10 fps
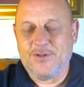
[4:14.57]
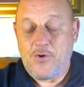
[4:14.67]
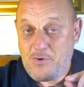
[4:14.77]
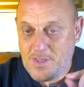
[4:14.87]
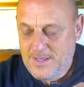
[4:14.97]
the
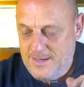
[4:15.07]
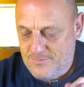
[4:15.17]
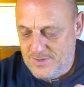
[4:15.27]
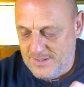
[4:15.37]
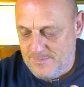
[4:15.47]
really,
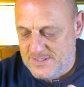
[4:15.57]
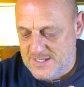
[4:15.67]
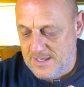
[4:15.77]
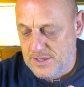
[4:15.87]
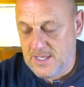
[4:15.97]
really
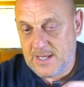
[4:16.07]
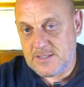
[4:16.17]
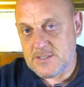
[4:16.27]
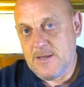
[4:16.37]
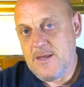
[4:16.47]
bizarre thing is,